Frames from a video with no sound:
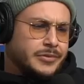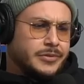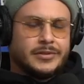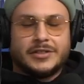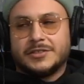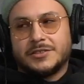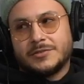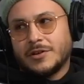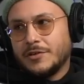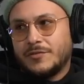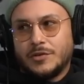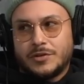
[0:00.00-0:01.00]
I just
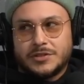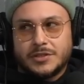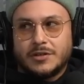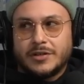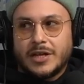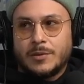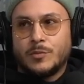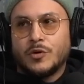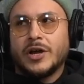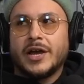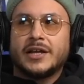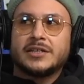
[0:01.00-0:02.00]
started focusing on that more.
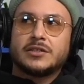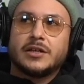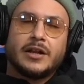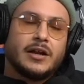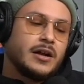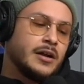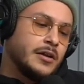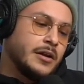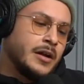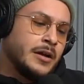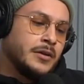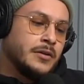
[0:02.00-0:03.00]
And I
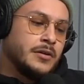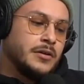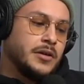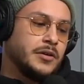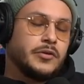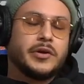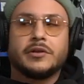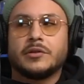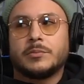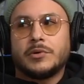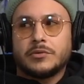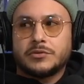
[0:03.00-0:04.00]
kind of integrated the
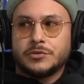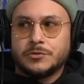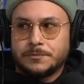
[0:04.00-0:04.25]
both, too.